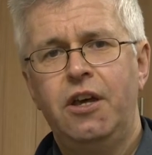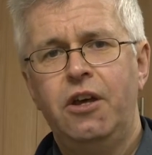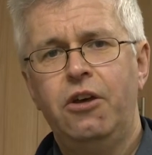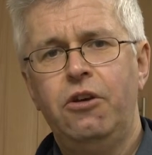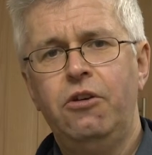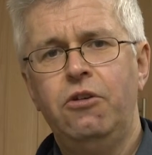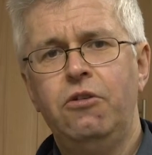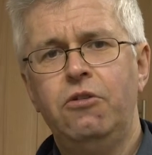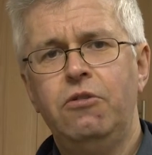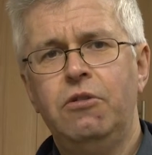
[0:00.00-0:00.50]

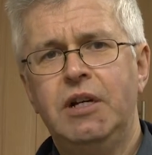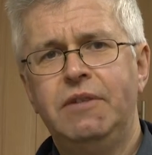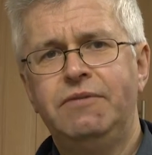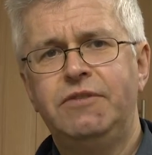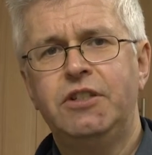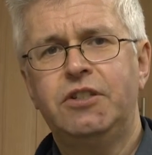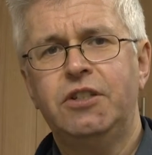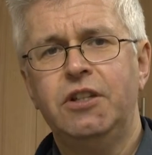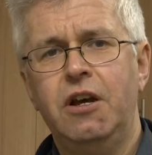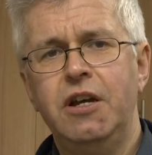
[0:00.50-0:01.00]
who have
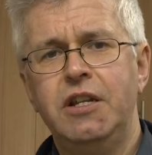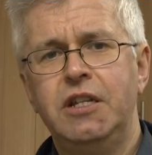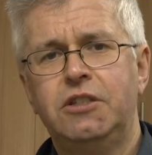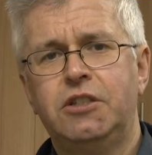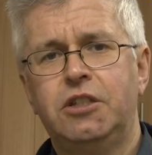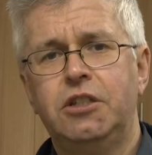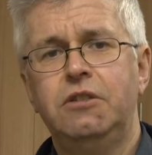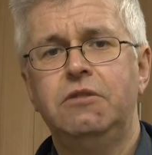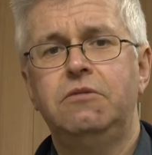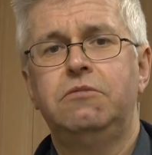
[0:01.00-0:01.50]
decided
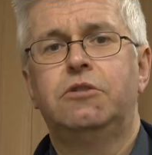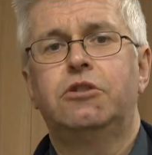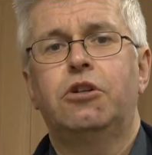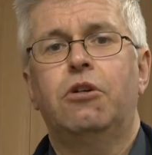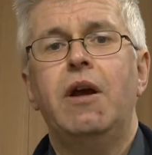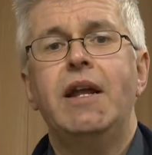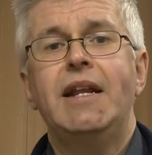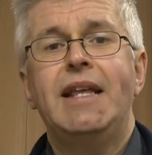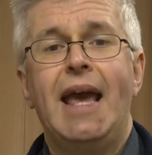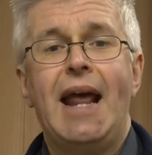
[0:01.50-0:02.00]
to
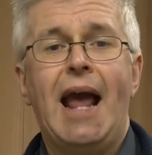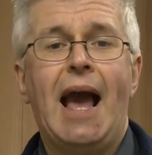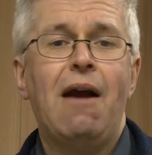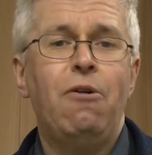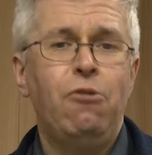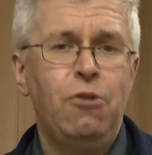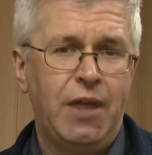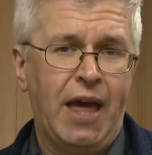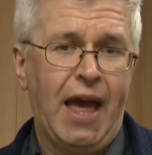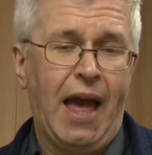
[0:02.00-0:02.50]
try and get
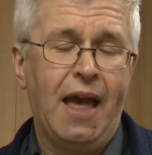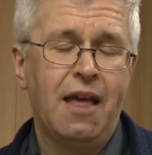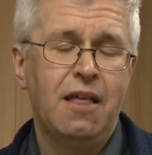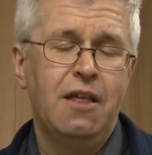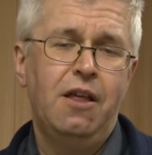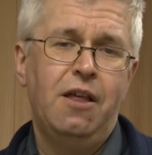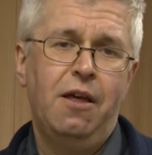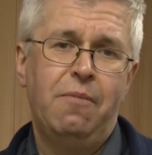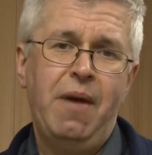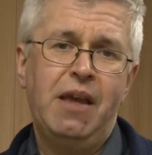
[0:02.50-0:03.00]
out there
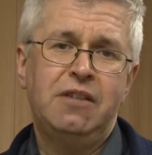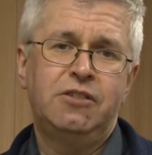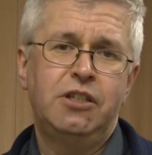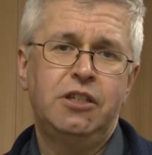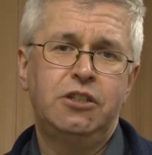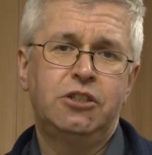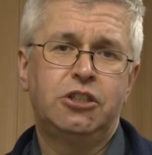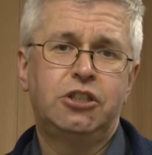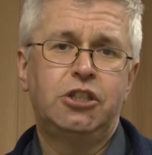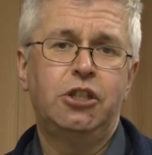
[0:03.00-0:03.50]
a
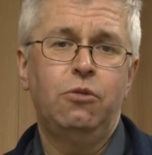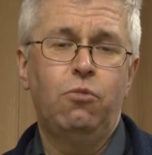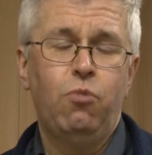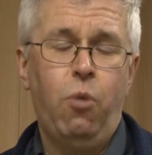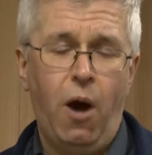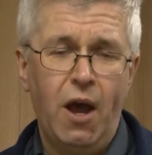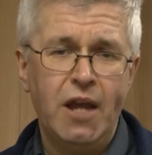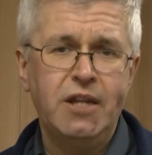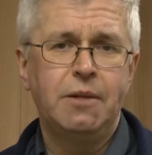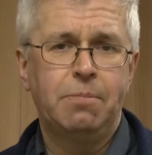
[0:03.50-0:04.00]
message to the
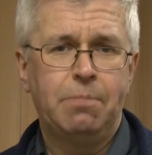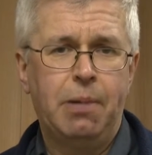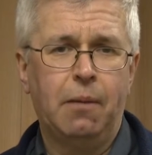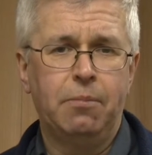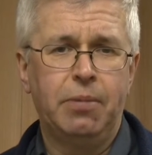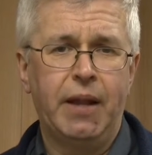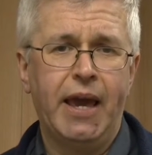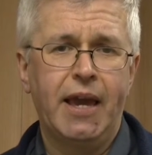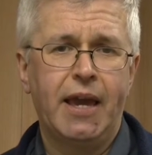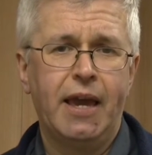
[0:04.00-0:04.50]
wider
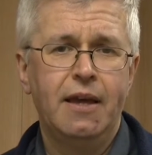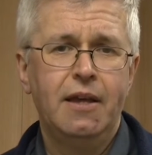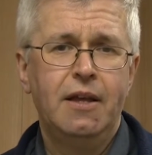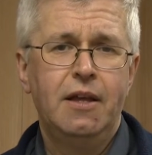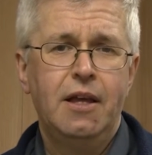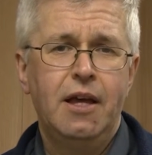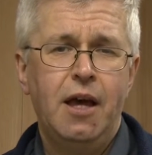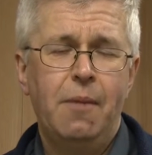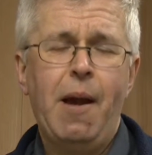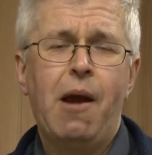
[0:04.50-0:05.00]
public
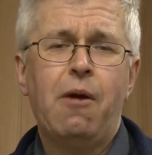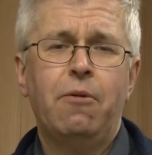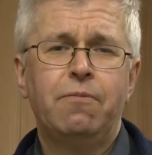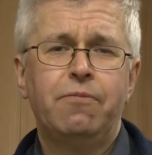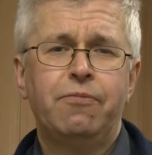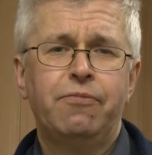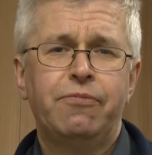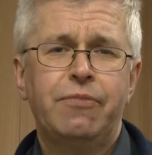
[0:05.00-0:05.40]
about